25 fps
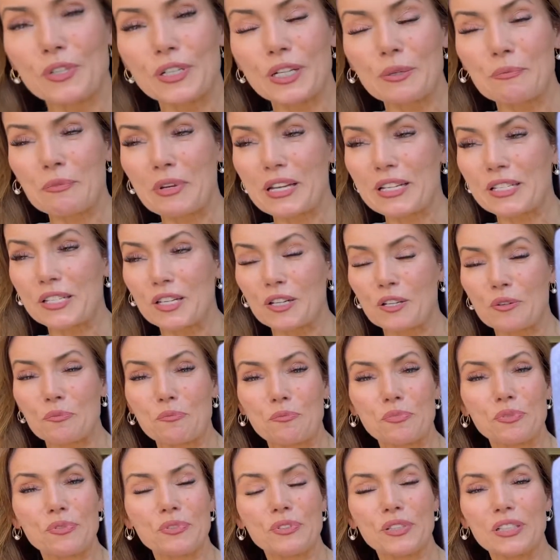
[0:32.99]
and makes it
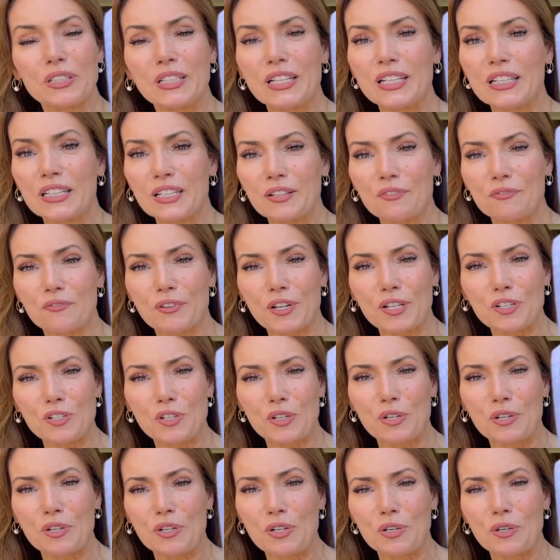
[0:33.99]
completely fresh
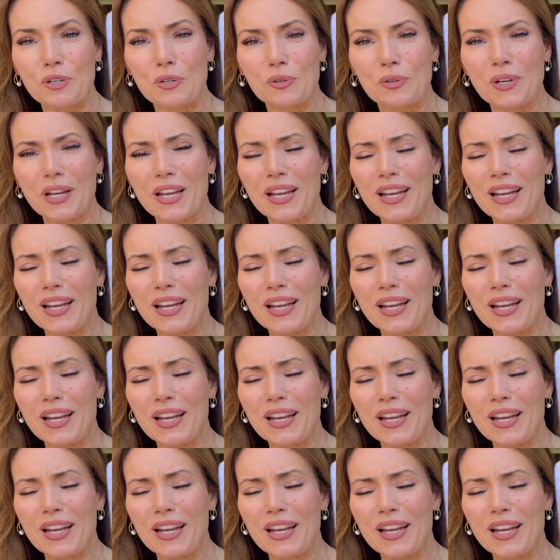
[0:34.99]
and new.